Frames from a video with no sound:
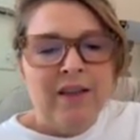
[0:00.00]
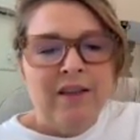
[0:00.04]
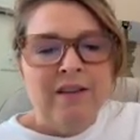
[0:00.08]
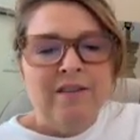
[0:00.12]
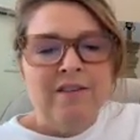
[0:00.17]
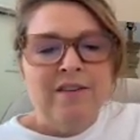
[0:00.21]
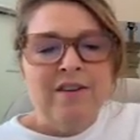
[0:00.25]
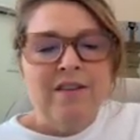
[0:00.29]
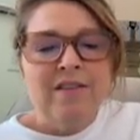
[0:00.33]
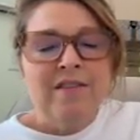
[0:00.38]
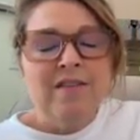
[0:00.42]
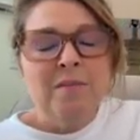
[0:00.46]

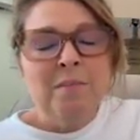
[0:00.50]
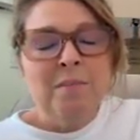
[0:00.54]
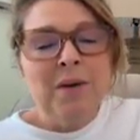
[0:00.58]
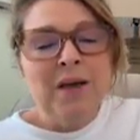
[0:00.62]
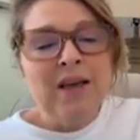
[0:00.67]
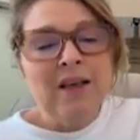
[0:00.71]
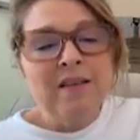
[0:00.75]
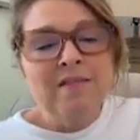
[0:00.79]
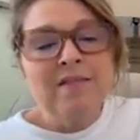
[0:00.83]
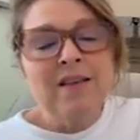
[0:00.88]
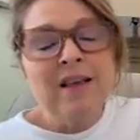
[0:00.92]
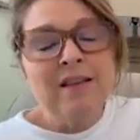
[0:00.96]

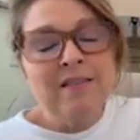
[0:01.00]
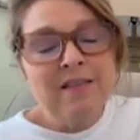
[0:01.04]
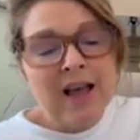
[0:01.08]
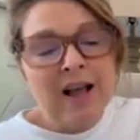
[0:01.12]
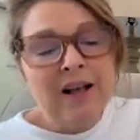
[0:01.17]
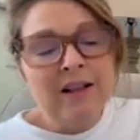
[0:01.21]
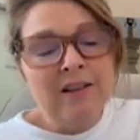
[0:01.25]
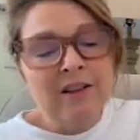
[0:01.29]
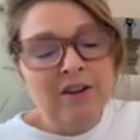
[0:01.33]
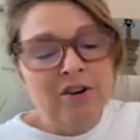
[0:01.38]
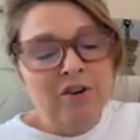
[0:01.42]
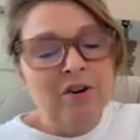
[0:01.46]
because
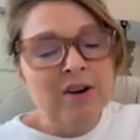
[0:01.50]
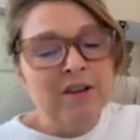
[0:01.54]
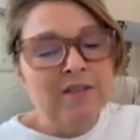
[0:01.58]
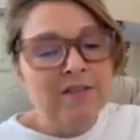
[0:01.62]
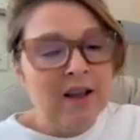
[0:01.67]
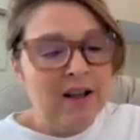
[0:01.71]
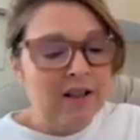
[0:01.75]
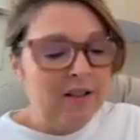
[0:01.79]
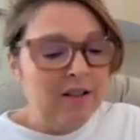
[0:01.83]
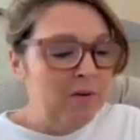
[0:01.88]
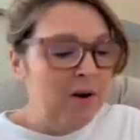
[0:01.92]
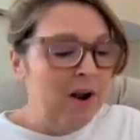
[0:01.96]
you're
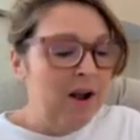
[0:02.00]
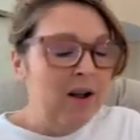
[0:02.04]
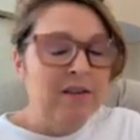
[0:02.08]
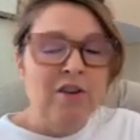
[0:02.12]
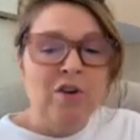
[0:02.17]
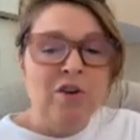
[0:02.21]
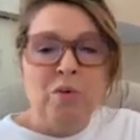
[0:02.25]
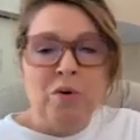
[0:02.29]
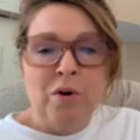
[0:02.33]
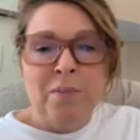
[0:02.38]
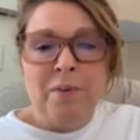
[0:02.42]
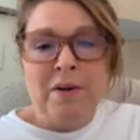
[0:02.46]
exactly right.
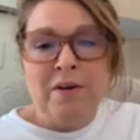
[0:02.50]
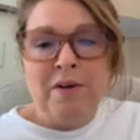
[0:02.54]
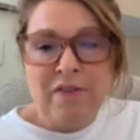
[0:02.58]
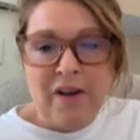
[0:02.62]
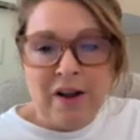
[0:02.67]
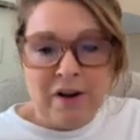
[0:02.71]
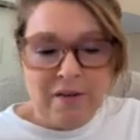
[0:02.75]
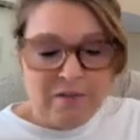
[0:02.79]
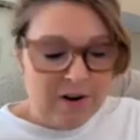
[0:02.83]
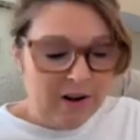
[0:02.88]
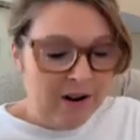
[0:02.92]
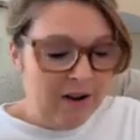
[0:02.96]
You will be
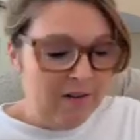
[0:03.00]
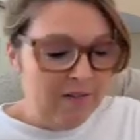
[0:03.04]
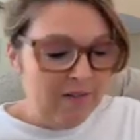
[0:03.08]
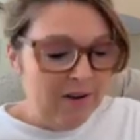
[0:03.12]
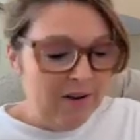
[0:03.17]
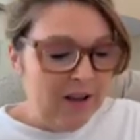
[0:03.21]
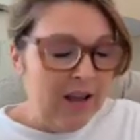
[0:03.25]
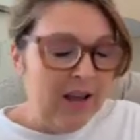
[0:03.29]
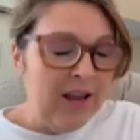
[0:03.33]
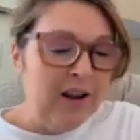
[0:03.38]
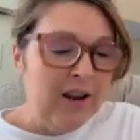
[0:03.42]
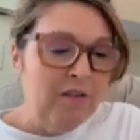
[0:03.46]
found out.
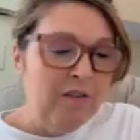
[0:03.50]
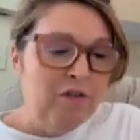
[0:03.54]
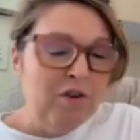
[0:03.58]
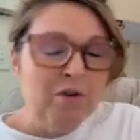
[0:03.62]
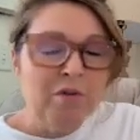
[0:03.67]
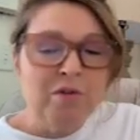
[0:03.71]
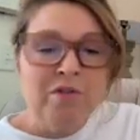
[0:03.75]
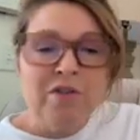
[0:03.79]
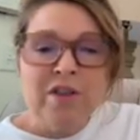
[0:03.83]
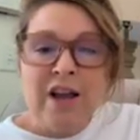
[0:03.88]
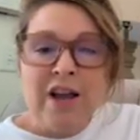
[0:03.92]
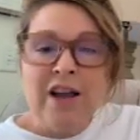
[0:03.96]
And if
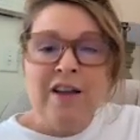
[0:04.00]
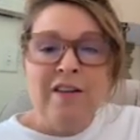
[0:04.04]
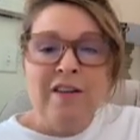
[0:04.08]
you're saying